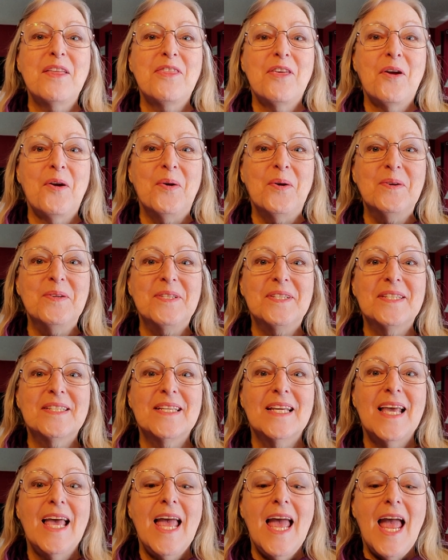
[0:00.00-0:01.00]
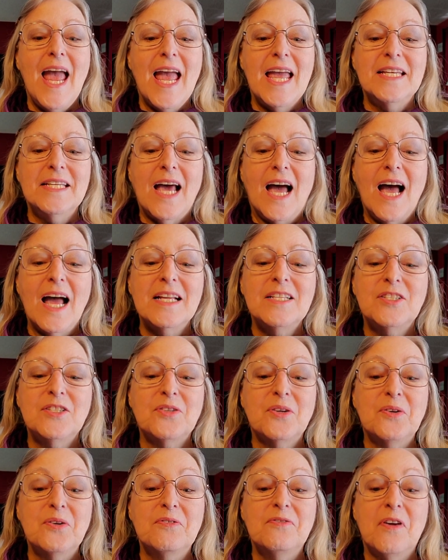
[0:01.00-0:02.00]
Hurst, and I
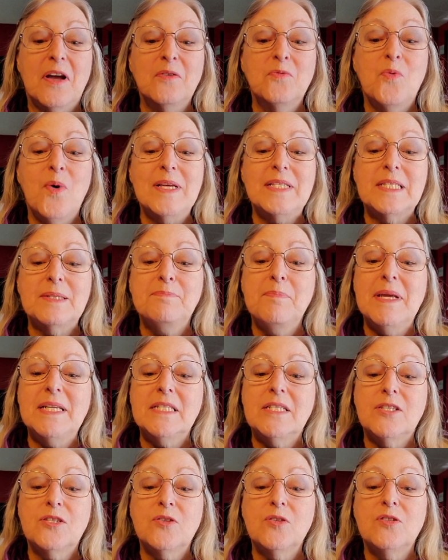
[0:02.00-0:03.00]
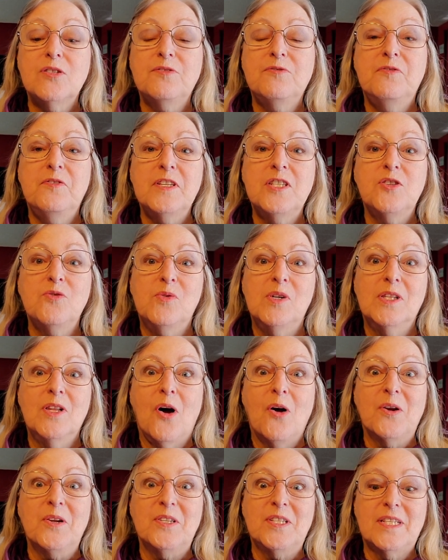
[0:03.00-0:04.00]
serve on Westminster's Visual
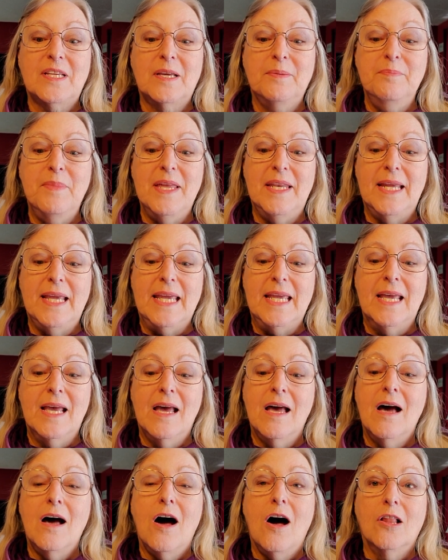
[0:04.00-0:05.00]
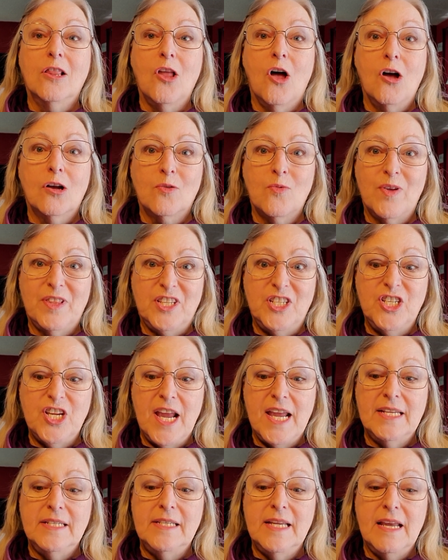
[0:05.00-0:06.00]
Arts Committee, along with
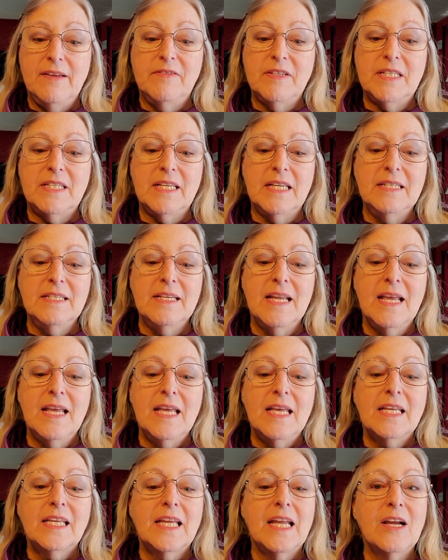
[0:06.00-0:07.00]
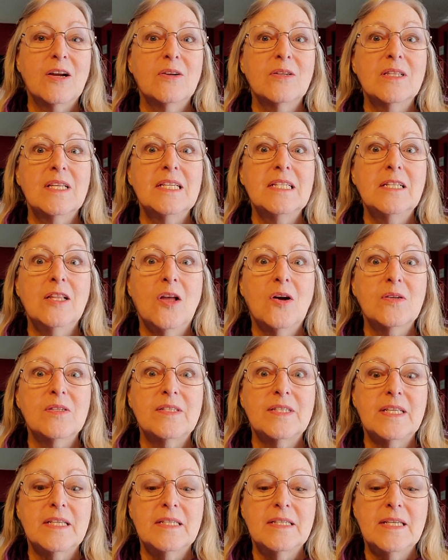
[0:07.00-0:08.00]
Jan Davison, Carolyn
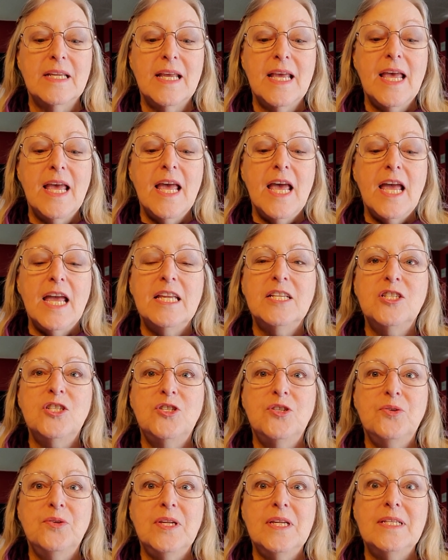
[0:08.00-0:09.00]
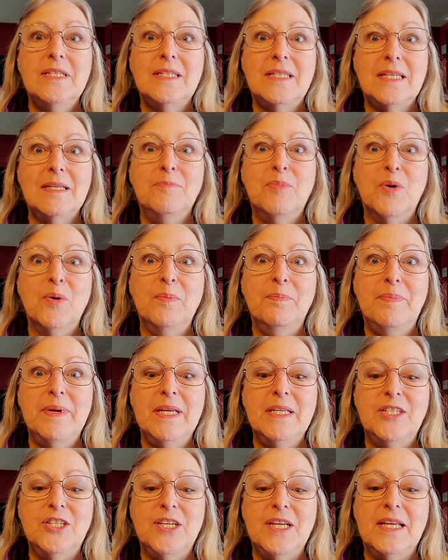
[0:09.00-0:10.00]
Larson, and Judy Seaburn
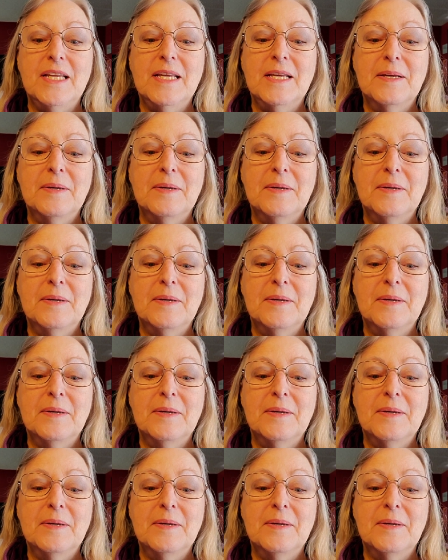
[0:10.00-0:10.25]
Beachy.